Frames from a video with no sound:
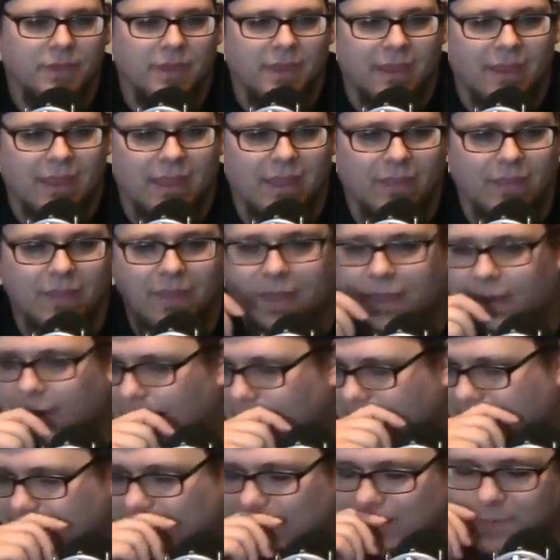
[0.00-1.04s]
and then
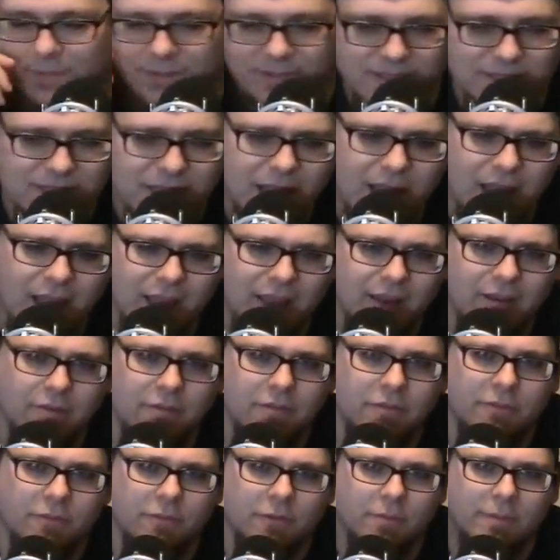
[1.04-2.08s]
set them aside
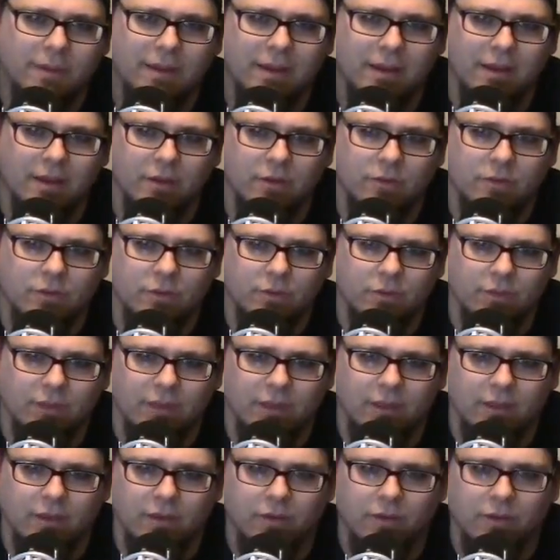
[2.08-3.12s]
for me to
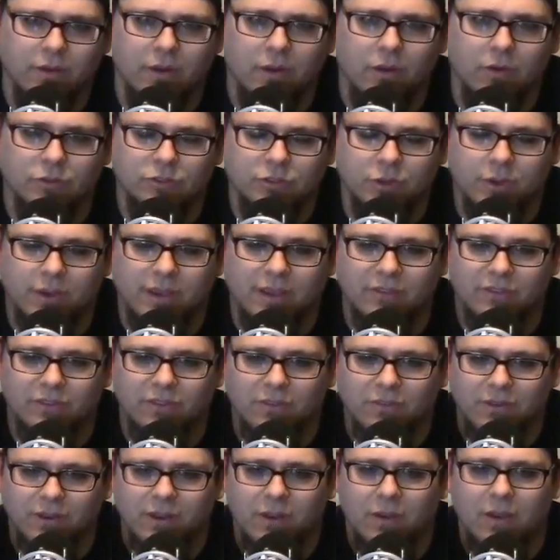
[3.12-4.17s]
then, showcase in the
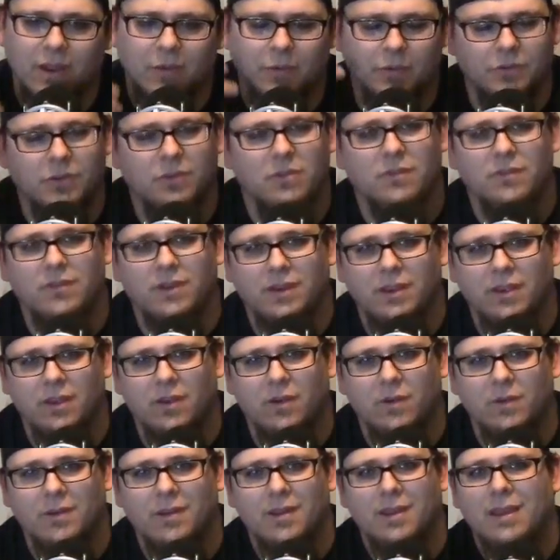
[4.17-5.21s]
video. I would do the video.